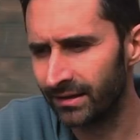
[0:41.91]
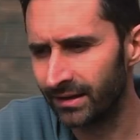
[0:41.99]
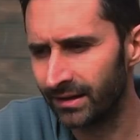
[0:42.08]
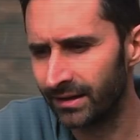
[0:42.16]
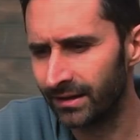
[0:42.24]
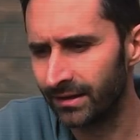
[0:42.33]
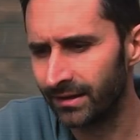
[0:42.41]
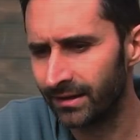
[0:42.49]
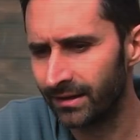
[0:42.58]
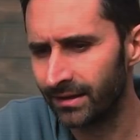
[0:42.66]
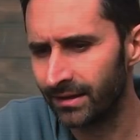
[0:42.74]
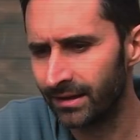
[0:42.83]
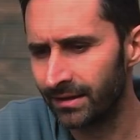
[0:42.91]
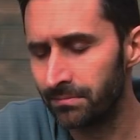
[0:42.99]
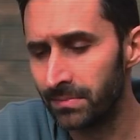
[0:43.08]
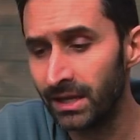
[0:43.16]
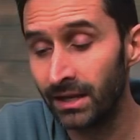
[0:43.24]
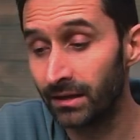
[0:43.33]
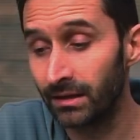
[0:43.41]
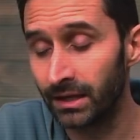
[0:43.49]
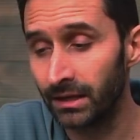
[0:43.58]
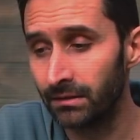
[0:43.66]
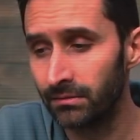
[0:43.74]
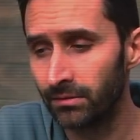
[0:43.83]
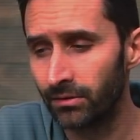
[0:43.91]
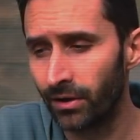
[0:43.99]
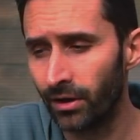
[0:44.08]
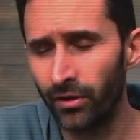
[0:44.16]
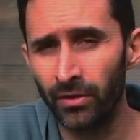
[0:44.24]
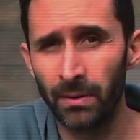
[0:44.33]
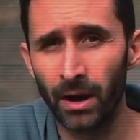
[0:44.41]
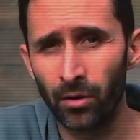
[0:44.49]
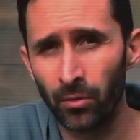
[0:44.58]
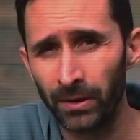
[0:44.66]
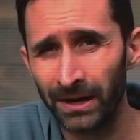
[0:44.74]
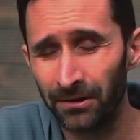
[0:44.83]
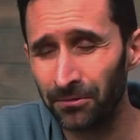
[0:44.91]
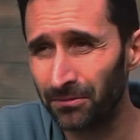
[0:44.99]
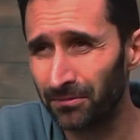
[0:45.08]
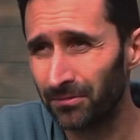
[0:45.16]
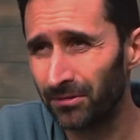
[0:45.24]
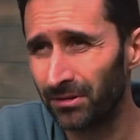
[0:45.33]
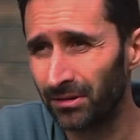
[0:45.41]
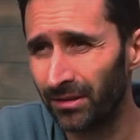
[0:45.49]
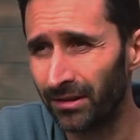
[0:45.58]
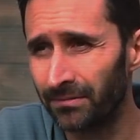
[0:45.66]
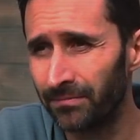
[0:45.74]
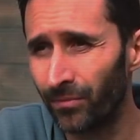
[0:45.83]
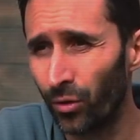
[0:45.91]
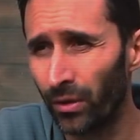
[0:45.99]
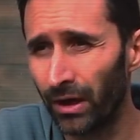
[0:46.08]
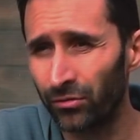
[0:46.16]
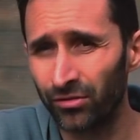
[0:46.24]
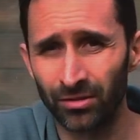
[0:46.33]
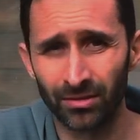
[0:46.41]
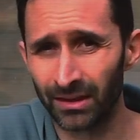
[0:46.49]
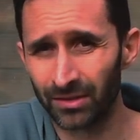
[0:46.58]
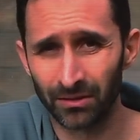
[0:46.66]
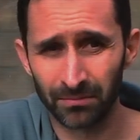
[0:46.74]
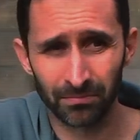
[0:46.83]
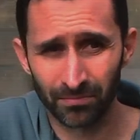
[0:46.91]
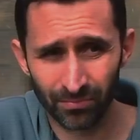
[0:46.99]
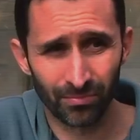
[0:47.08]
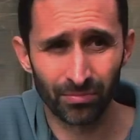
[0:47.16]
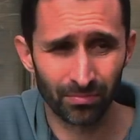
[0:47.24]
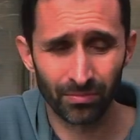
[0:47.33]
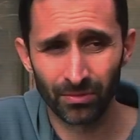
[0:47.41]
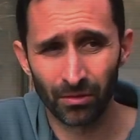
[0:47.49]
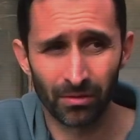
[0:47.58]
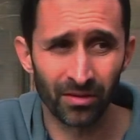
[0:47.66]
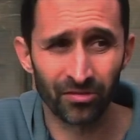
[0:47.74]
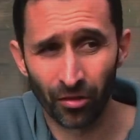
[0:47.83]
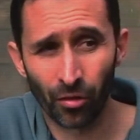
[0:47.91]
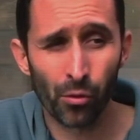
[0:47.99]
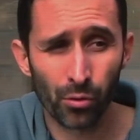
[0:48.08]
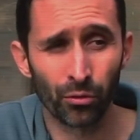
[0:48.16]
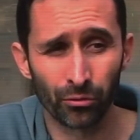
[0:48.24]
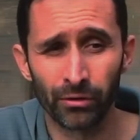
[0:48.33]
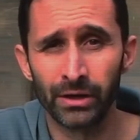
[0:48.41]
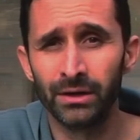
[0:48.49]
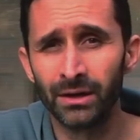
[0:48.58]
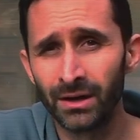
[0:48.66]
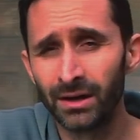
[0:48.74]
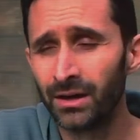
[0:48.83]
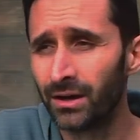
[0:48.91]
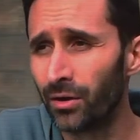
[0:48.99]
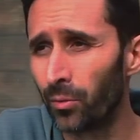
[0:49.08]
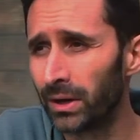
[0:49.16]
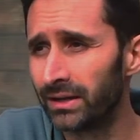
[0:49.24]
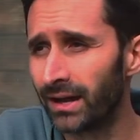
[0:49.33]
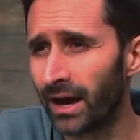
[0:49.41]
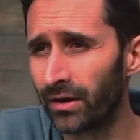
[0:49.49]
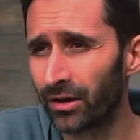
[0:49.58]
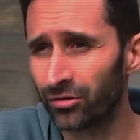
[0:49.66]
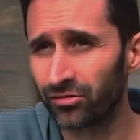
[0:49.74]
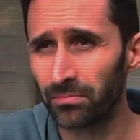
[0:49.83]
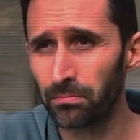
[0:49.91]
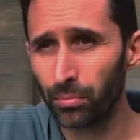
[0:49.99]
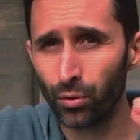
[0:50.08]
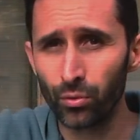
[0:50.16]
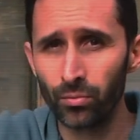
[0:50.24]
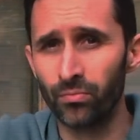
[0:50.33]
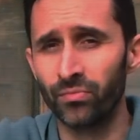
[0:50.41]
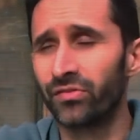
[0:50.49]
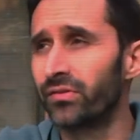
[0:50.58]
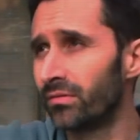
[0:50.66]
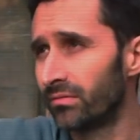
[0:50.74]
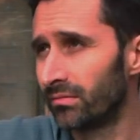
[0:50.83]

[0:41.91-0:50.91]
uh, immediately, all the power went out to the whole house. Like the, at least the local grid went down. I heard some booms